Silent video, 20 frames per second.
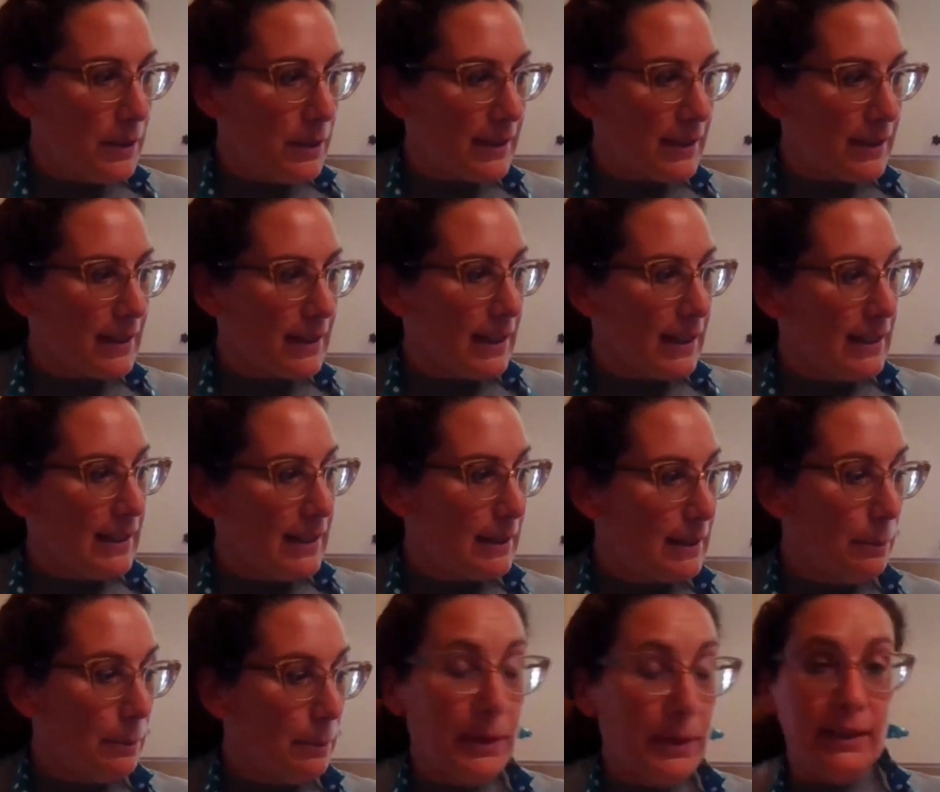
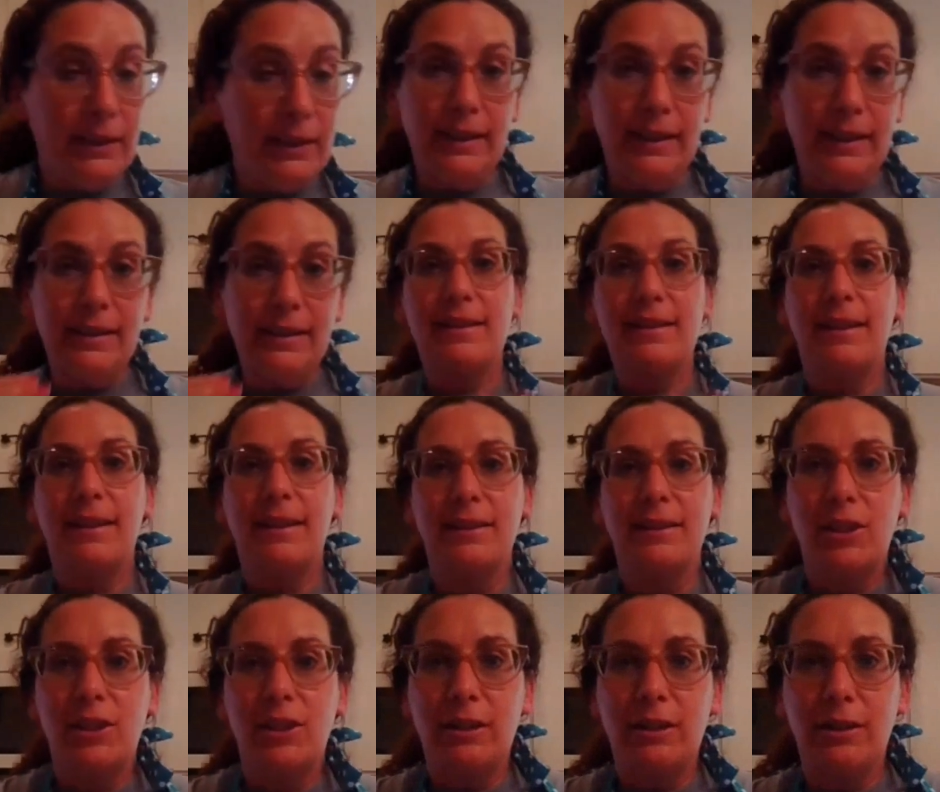Mrs. Billet is
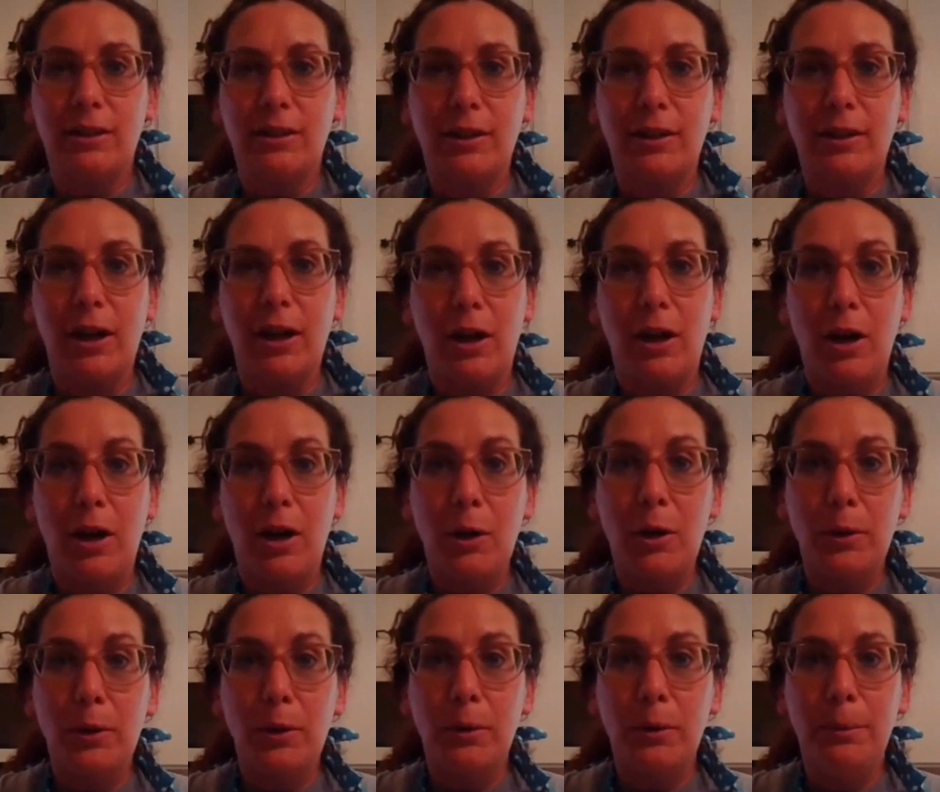going to share her
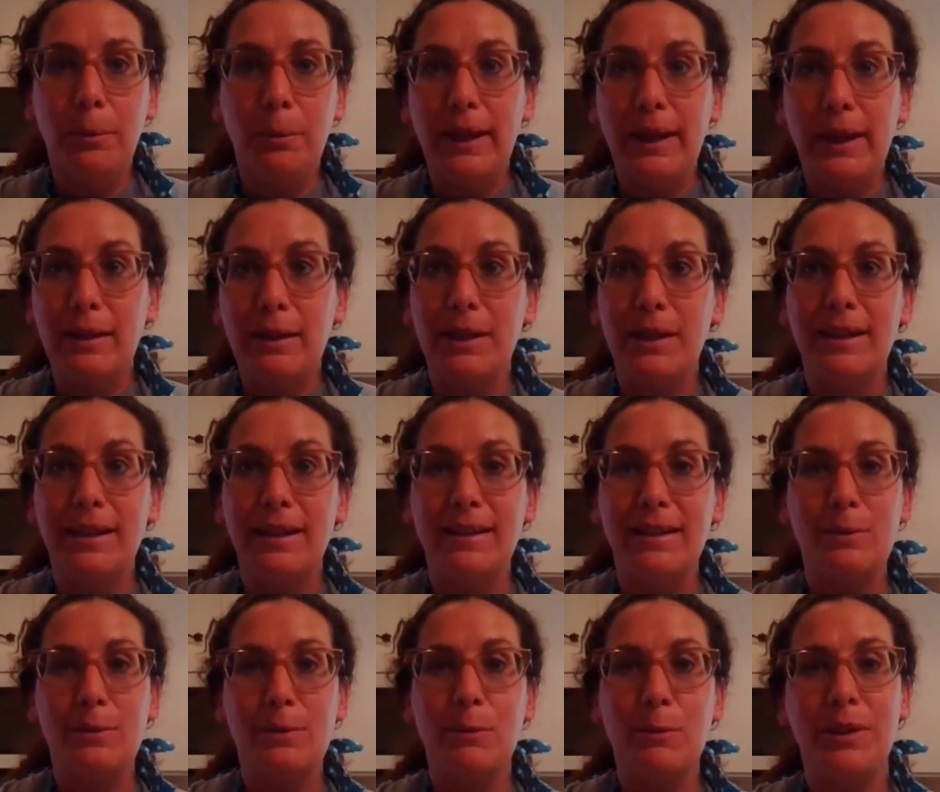Oh
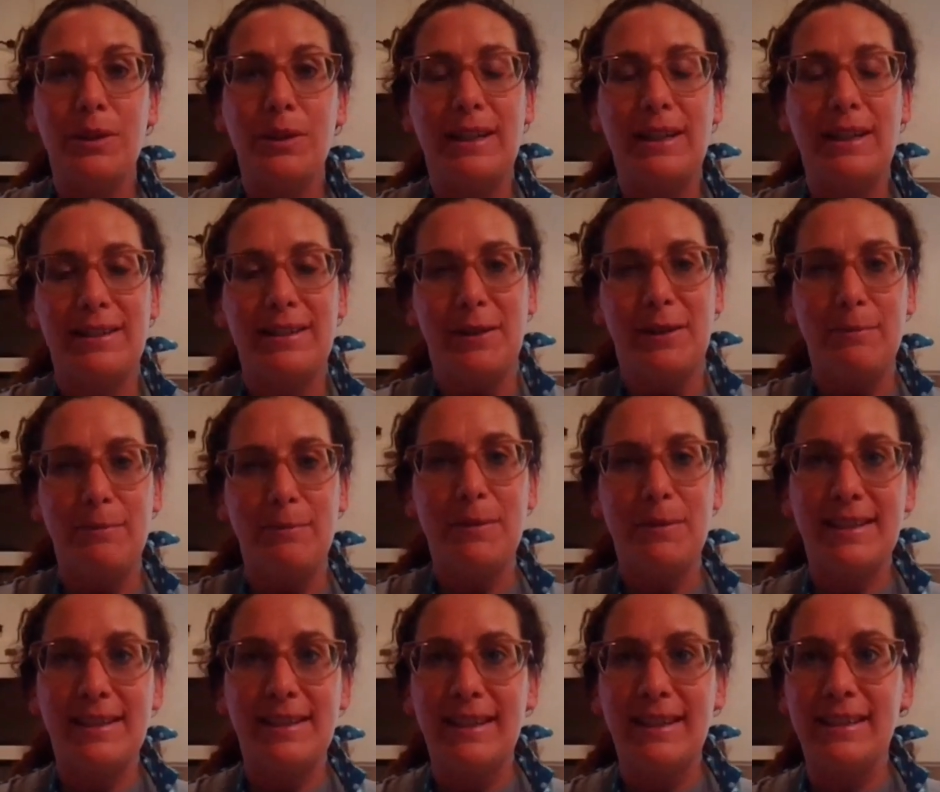Baby smoothie. So
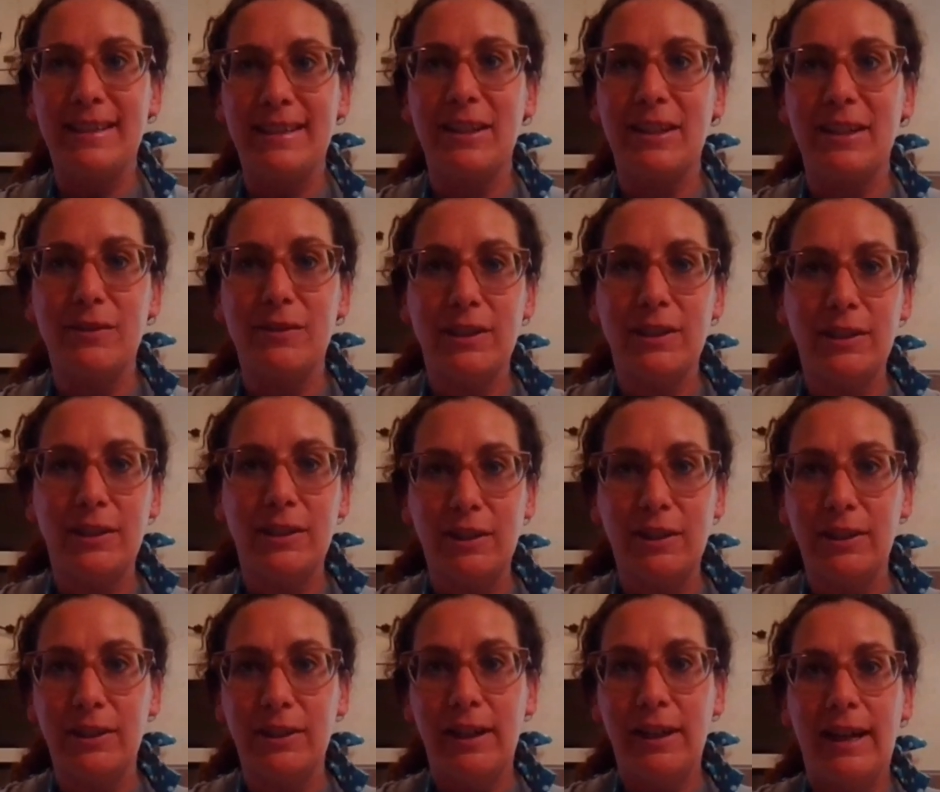I'm going to send it over to
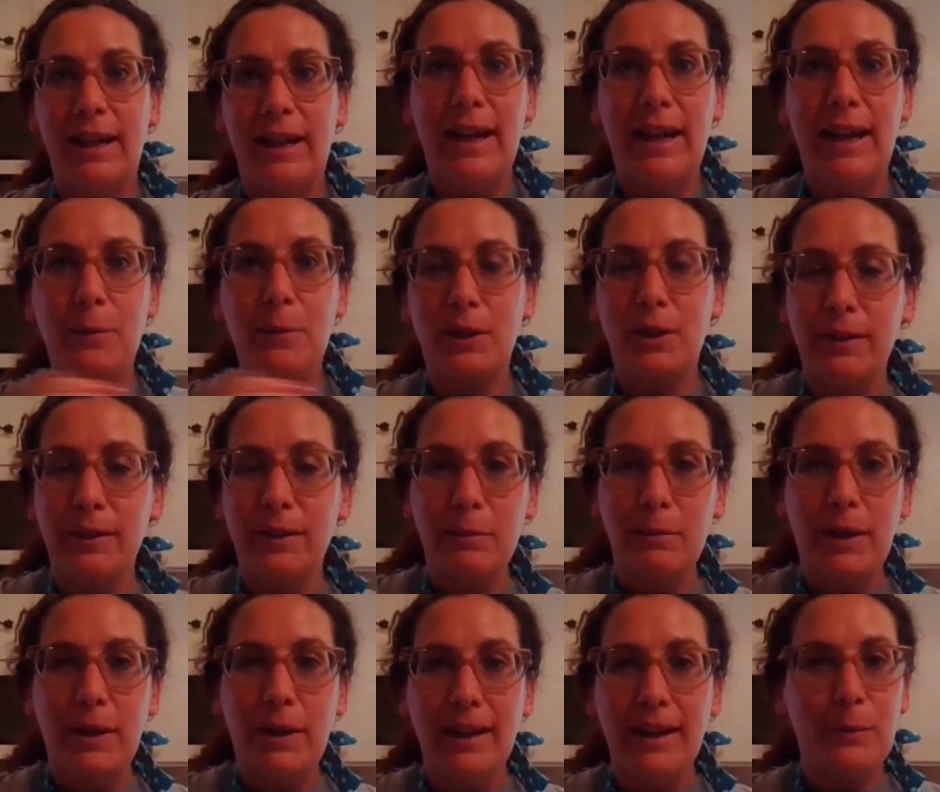her. And when you
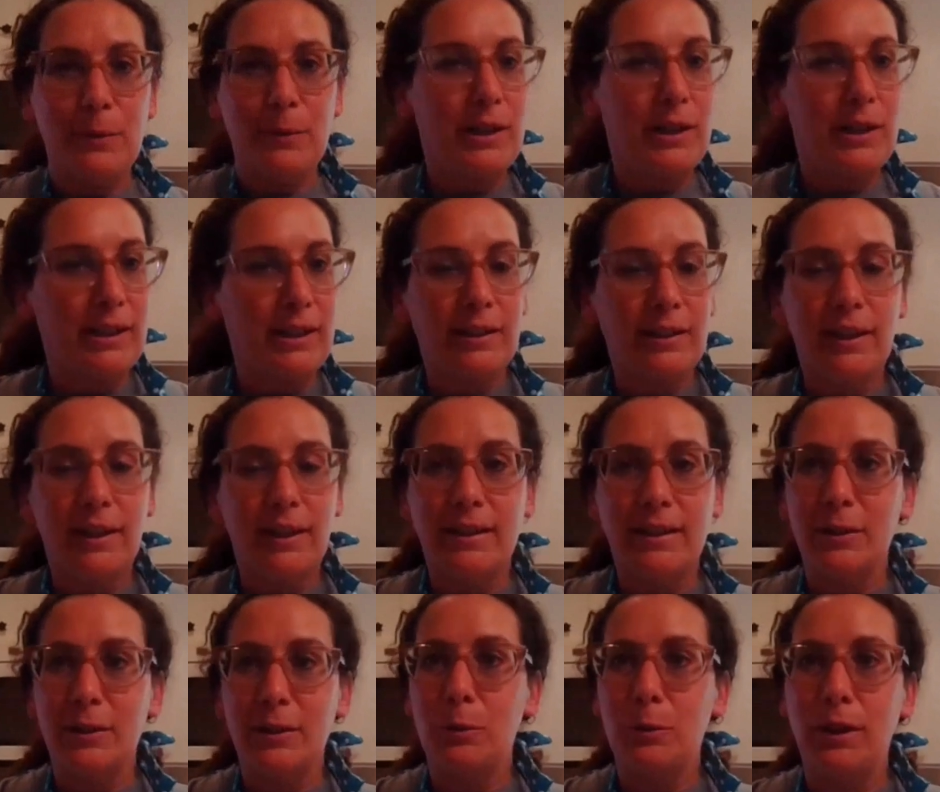get back, we're going to go
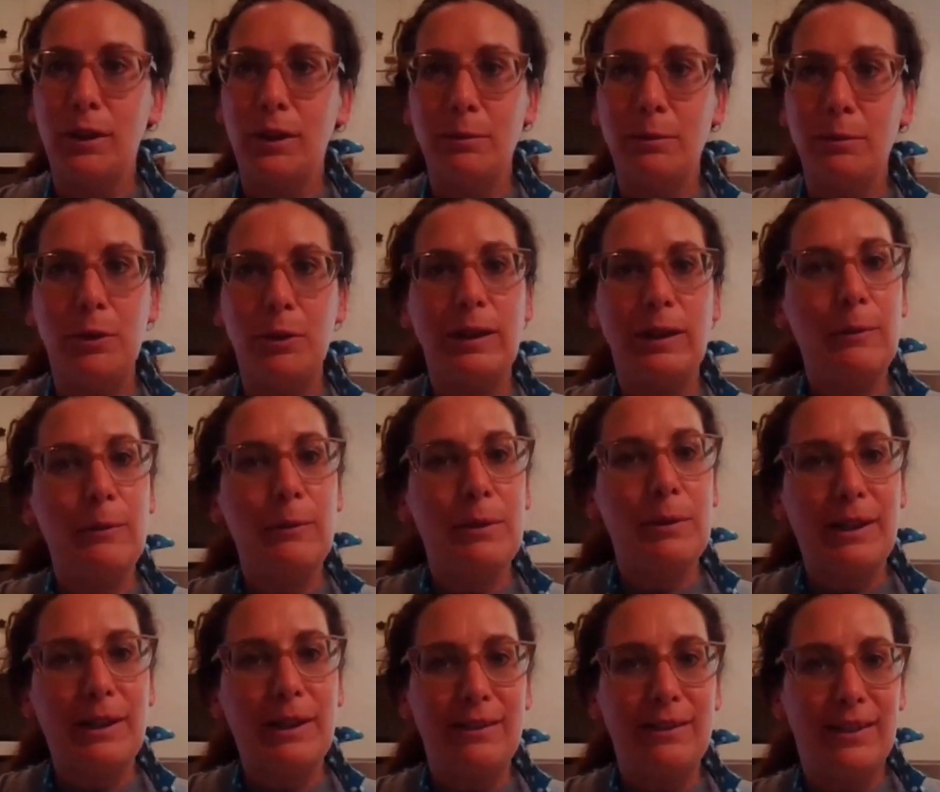ahead and do one more,
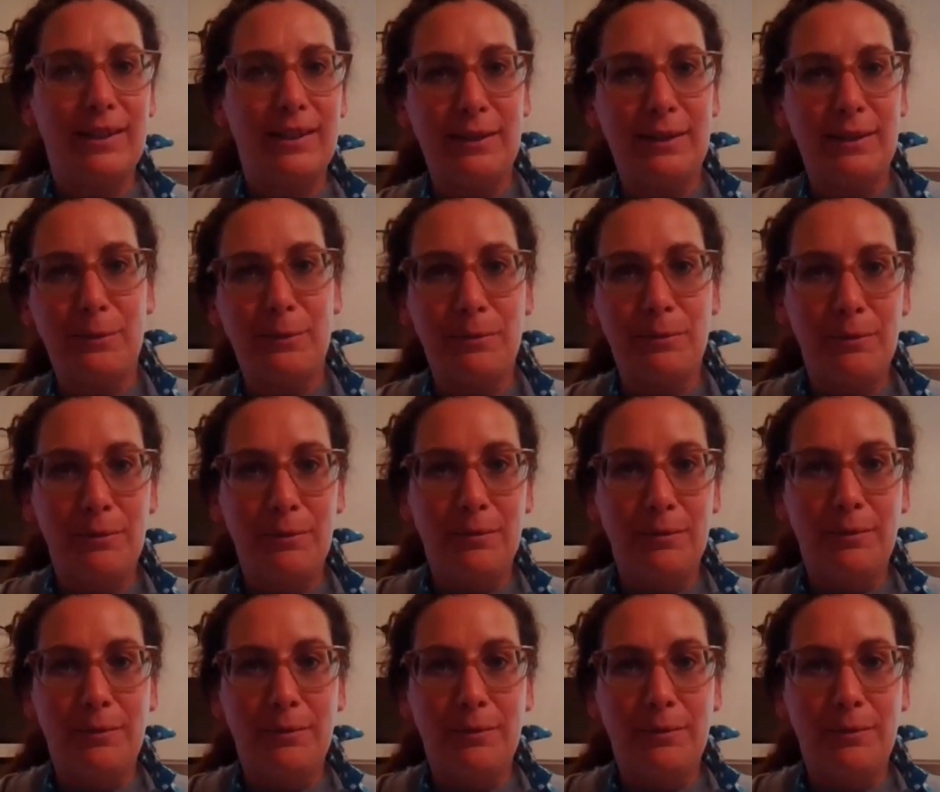and we might even have